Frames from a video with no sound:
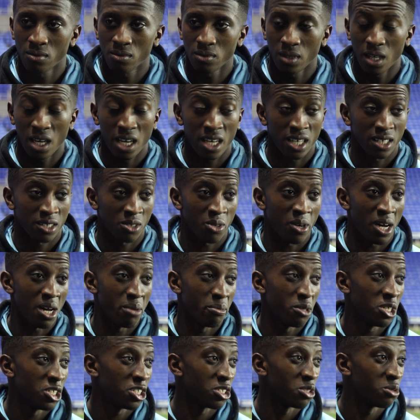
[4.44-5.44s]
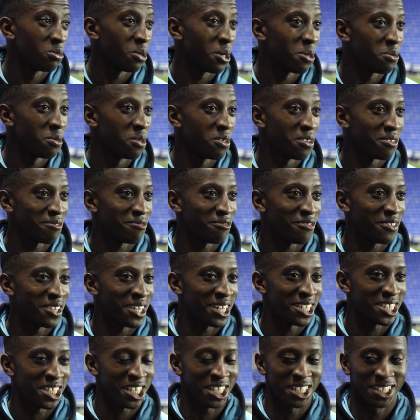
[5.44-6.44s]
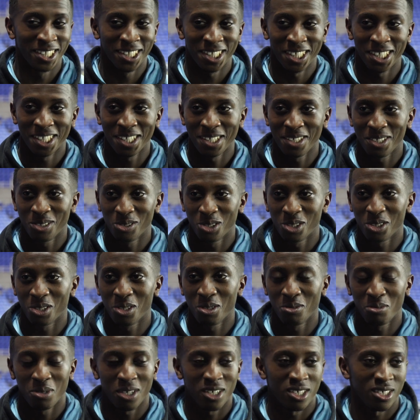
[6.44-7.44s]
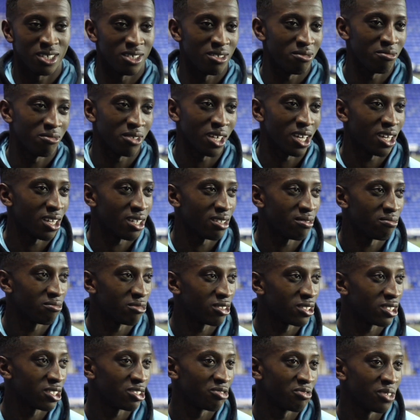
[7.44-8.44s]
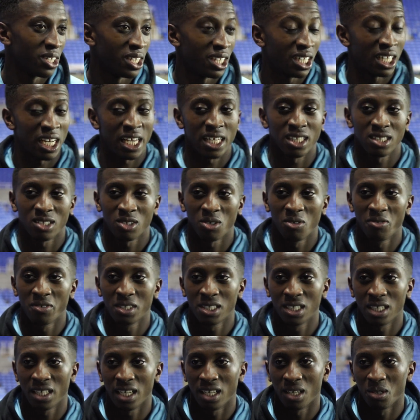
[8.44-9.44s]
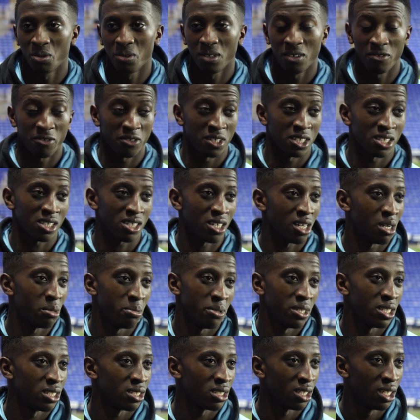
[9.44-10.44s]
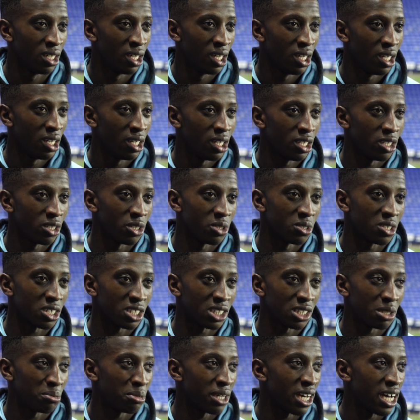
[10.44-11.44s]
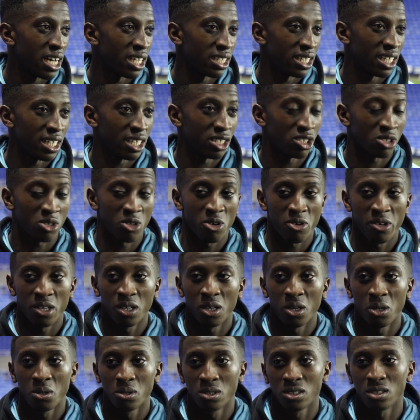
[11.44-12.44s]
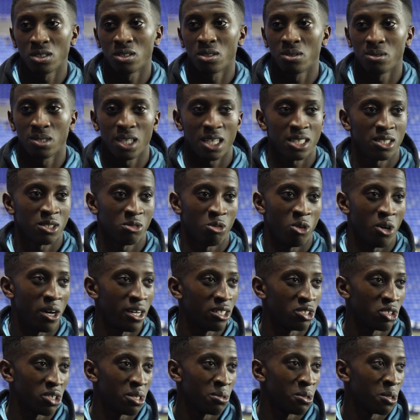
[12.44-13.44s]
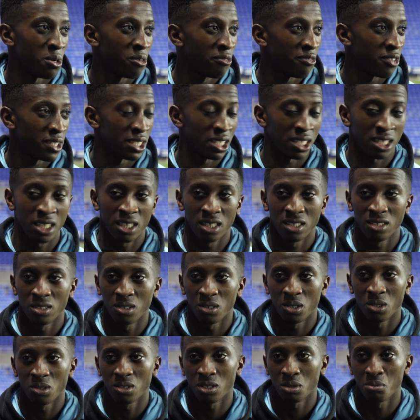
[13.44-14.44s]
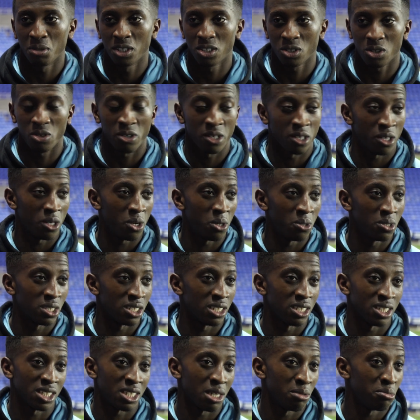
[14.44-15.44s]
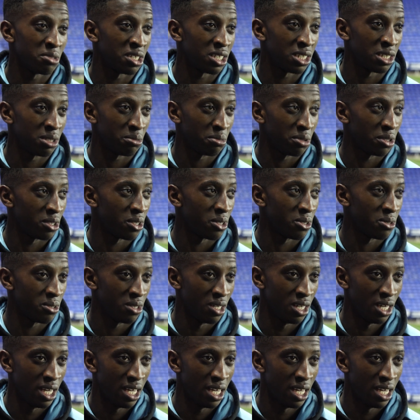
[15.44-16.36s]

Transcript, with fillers: Yeah, quite an emotional moment. I think I shed a tear or something, but um, yeah, I'm just really glad to obviously get the winner for this club and, you know, just to be out there scoring goals, you know, that's what I dreamt of as a kid, you know, to be scoring goals in the Championship, you know,